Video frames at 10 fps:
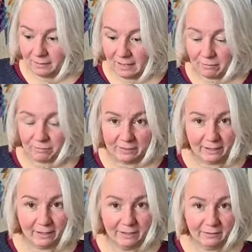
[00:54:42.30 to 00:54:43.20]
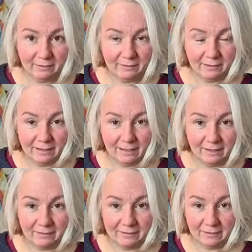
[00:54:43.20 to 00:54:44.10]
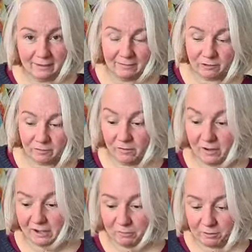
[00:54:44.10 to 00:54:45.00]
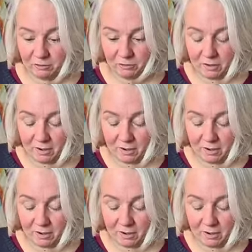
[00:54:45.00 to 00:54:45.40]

every day, and it's just nice because